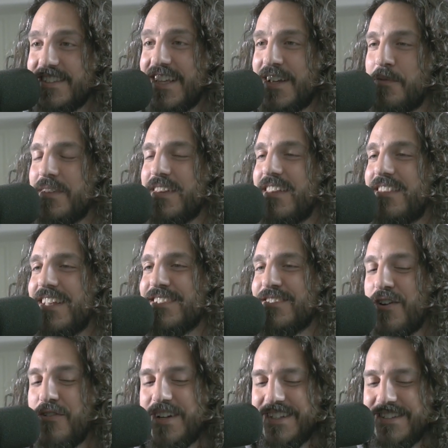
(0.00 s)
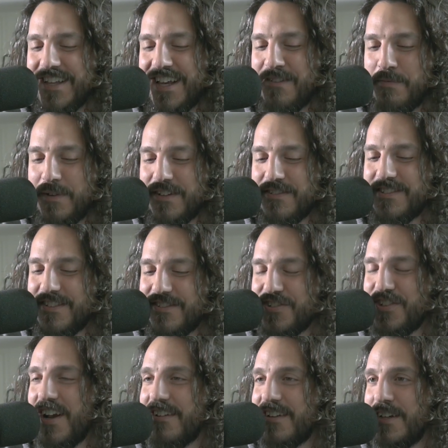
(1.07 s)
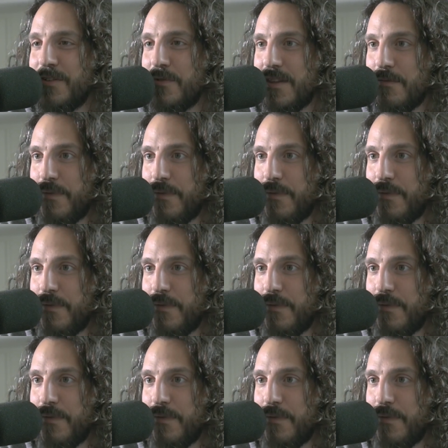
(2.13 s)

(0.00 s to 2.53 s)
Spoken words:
It's like when the thing's already dead, but you're still shocking it with the